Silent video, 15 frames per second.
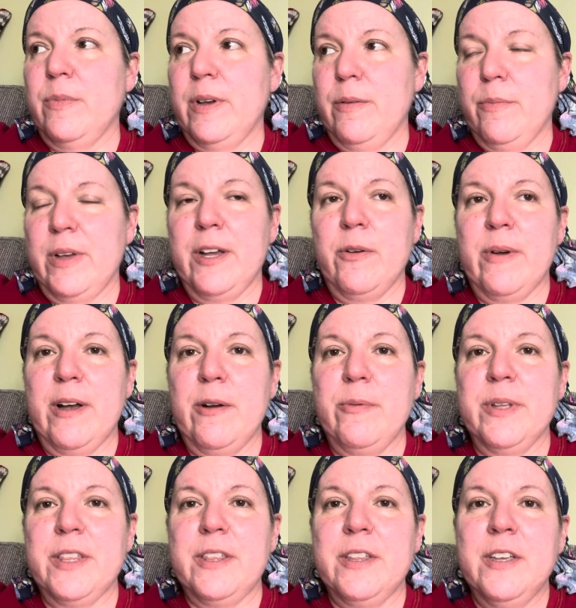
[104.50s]
I go out
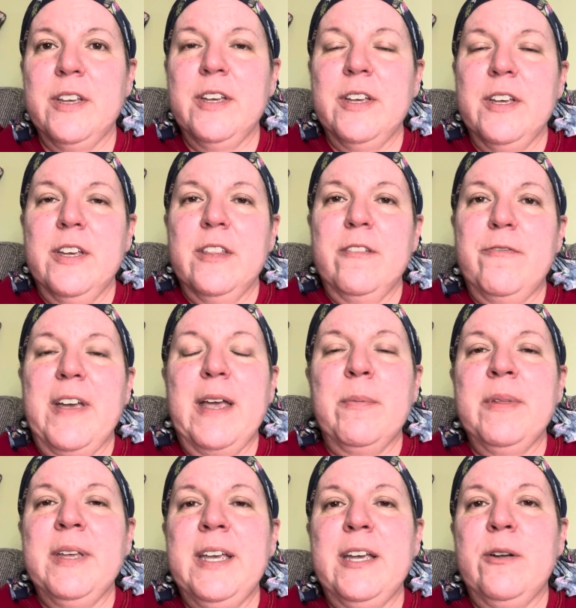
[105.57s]
with the
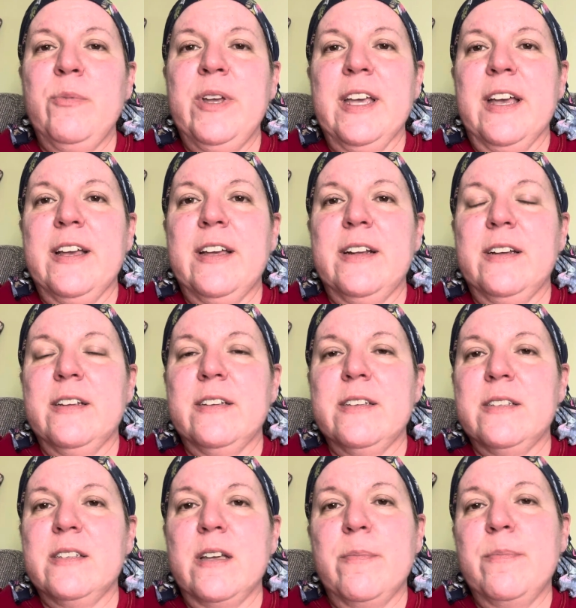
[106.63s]
family and we get
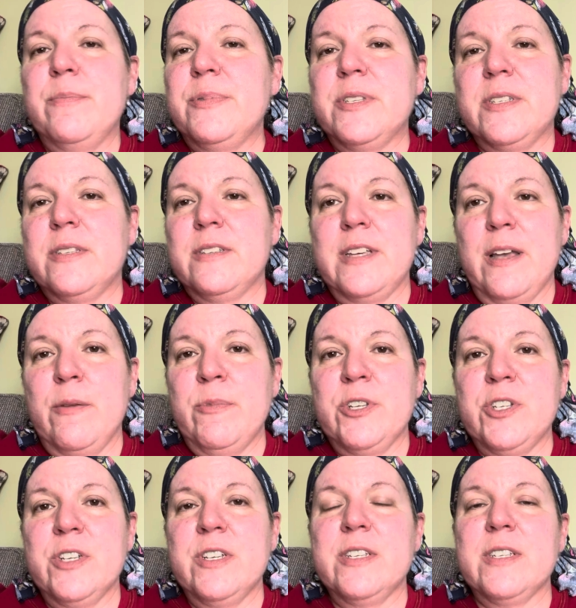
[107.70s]
subs
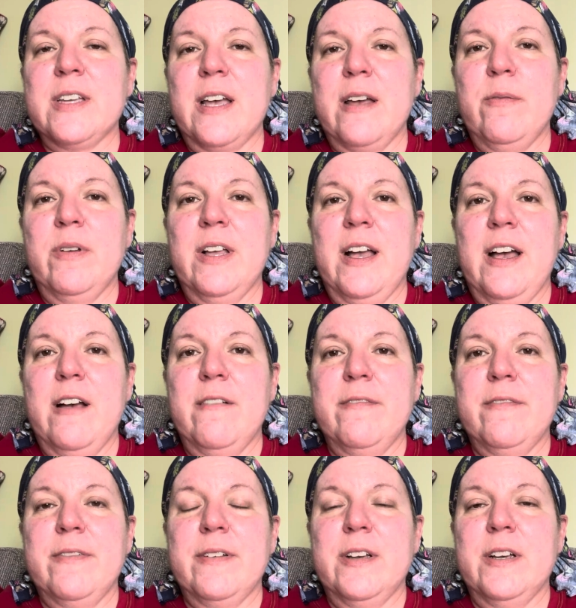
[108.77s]
sandwiches. I will
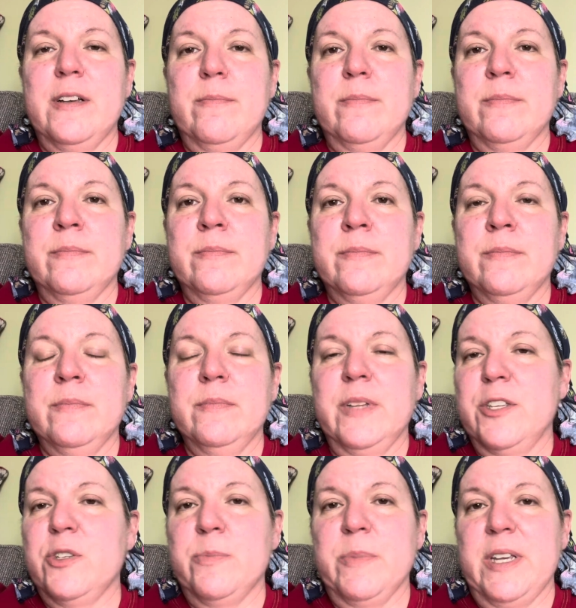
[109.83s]
have
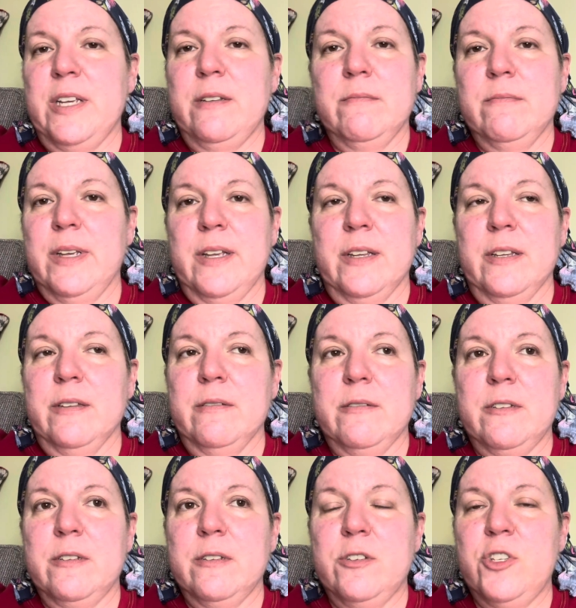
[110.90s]
lunch meat and
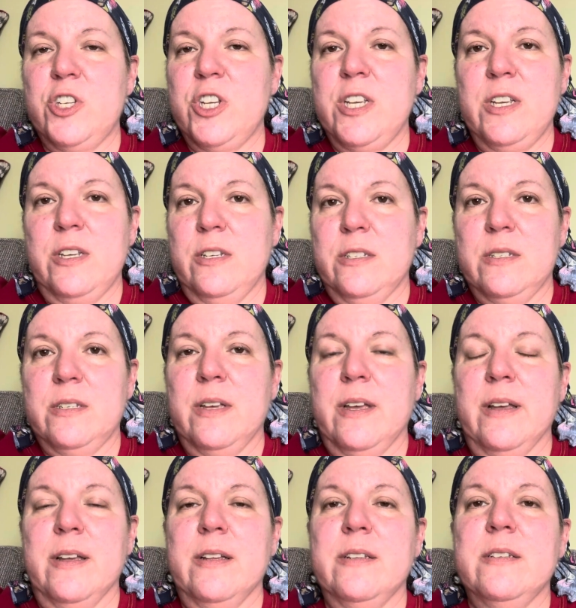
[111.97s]
cheese
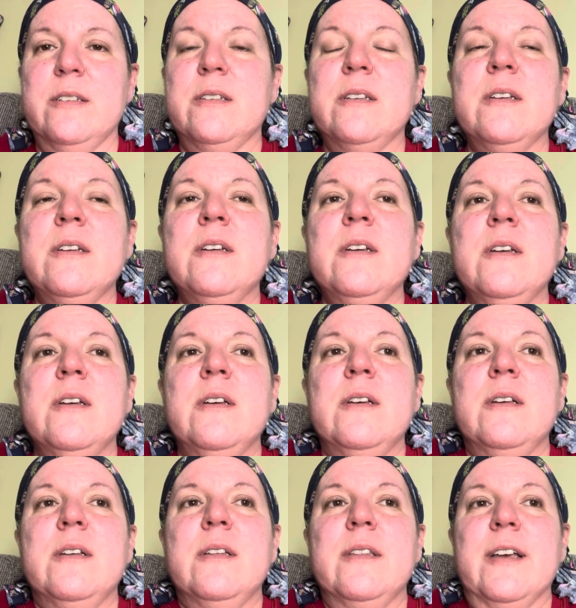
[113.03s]
and
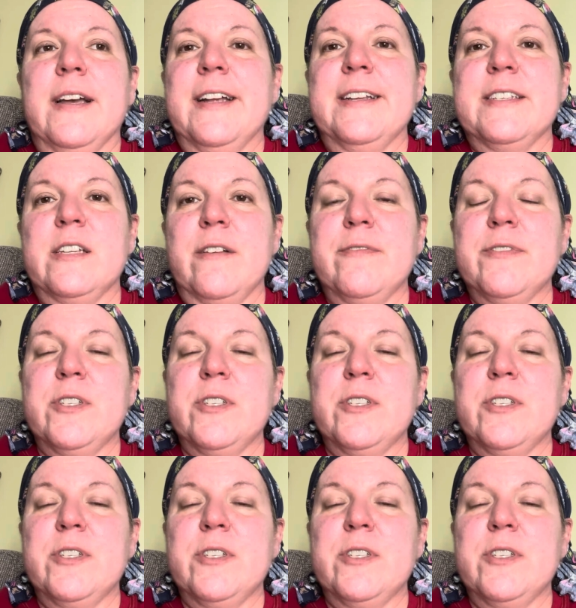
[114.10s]
that kind of stuff.